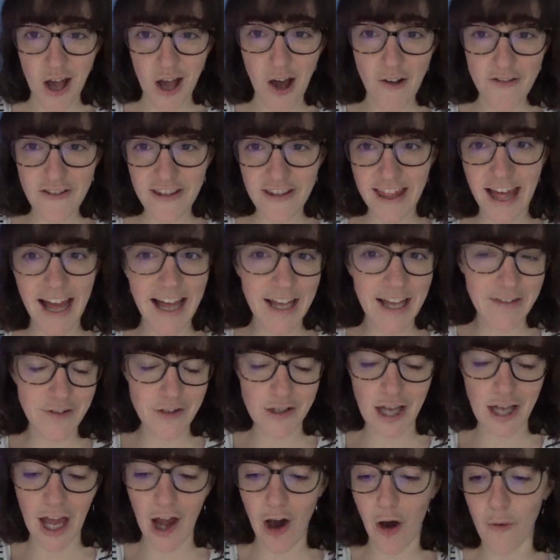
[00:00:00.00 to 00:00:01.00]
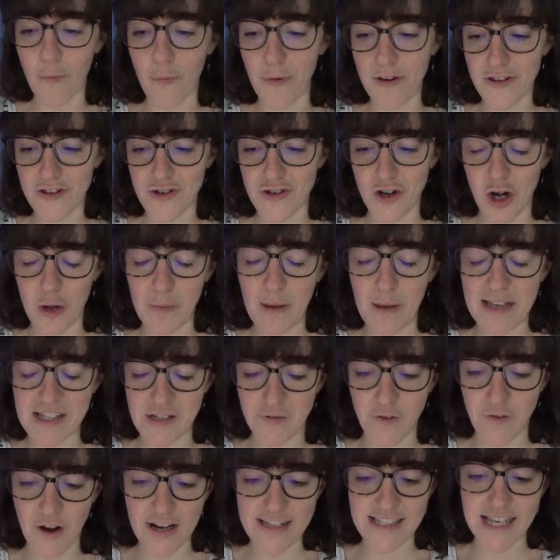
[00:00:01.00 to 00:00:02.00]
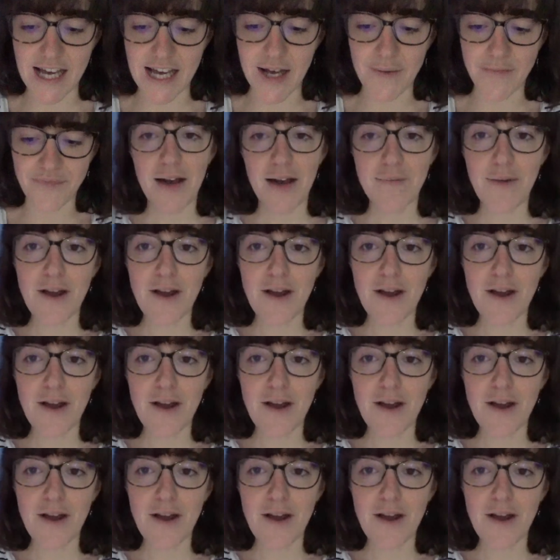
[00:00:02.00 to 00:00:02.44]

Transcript: after that if you get on with Trollope as a writer.